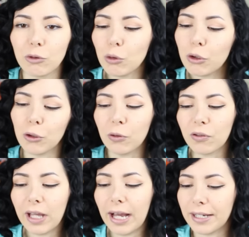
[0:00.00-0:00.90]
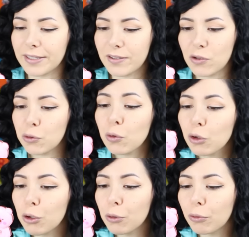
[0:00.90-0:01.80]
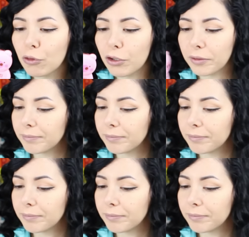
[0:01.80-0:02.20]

Too cute, guys. Too cute.